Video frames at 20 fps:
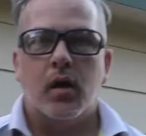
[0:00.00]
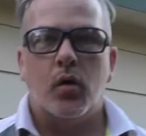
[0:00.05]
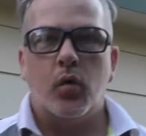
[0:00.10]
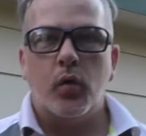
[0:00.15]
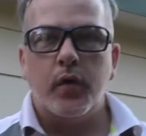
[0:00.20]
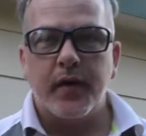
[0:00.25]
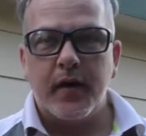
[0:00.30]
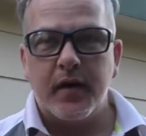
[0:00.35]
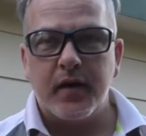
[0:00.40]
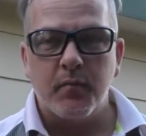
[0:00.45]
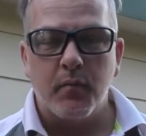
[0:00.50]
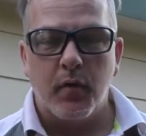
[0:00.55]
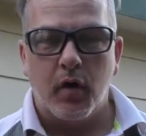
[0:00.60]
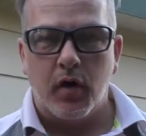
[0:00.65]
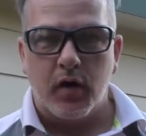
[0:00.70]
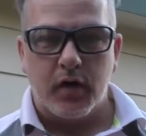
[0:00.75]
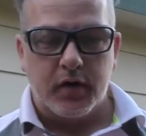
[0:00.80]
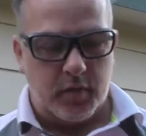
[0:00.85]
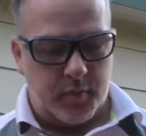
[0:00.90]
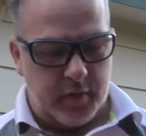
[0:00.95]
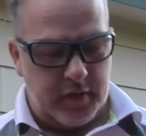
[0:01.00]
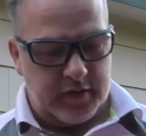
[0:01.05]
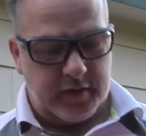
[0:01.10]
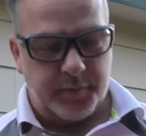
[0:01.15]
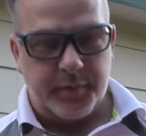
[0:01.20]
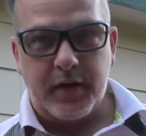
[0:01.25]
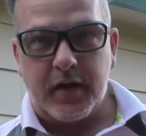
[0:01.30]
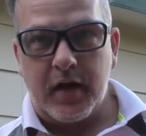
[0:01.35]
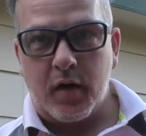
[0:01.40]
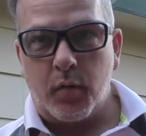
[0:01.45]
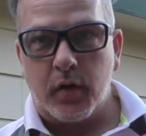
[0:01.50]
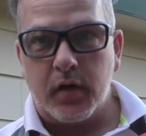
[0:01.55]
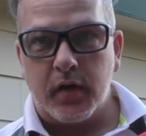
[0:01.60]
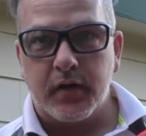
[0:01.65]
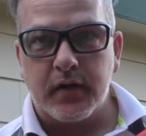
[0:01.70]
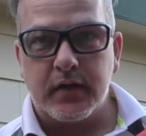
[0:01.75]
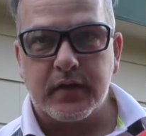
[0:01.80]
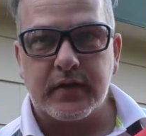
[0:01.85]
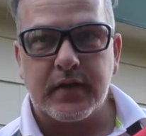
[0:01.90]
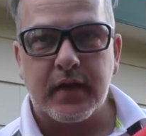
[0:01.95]
Uh, with that in mind, I managed to pick up one of
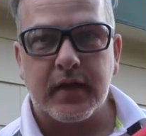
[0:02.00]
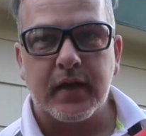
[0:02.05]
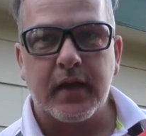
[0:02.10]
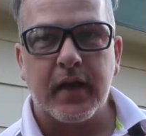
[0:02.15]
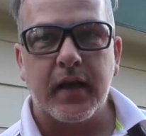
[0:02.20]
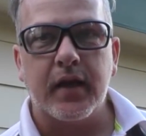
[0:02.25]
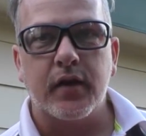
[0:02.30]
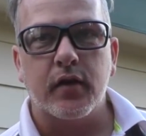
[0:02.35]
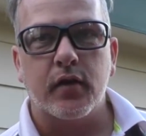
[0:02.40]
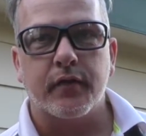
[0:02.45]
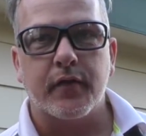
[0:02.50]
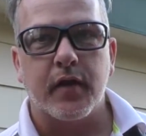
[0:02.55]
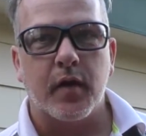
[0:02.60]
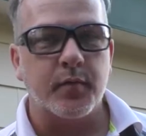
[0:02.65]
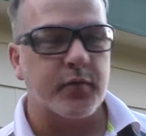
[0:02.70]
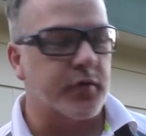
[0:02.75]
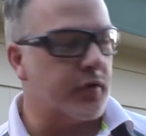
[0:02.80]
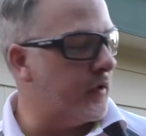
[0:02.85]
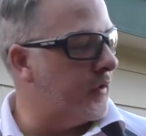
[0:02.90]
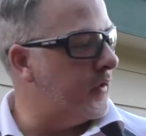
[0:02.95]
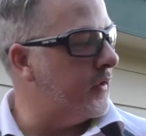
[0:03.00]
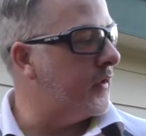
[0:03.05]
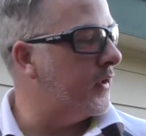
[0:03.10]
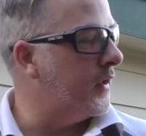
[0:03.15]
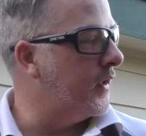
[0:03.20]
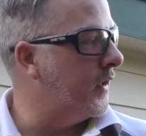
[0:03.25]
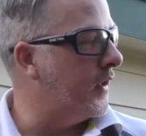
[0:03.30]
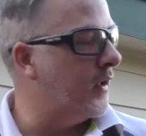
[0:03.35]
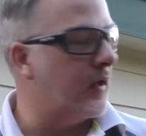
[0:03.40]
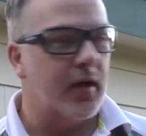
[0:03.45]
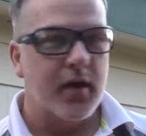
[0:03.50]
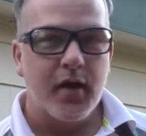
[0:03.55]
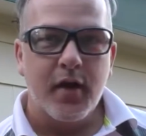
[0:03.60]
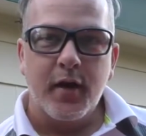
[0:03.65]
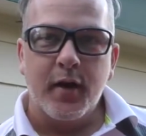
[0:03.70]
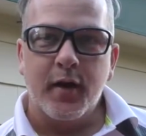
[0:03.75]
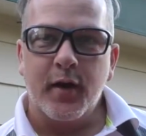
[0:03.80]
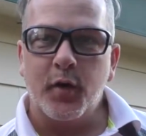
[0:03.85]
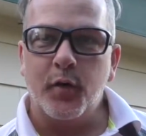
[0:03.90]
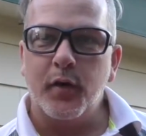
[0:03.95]
these second hand off Gumtree uh,
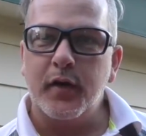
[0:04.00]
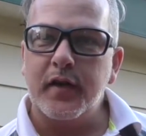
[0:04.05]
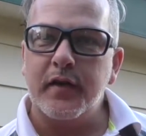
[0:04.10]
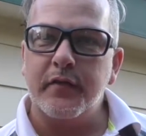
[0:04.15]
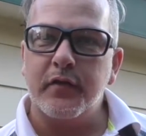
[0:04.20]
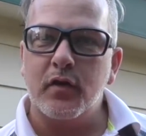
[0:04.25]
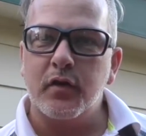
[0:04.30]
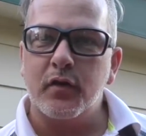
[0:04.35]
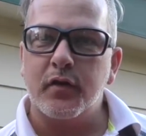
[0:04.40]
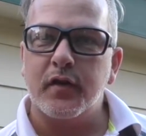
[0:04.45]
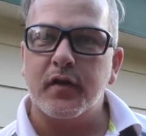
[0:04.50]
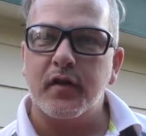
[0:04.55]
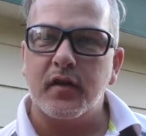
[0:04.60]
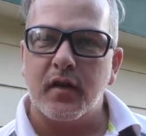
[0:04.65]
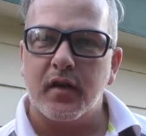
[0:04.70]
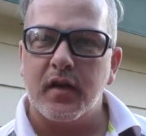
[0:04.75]
and I want to give you a look at it.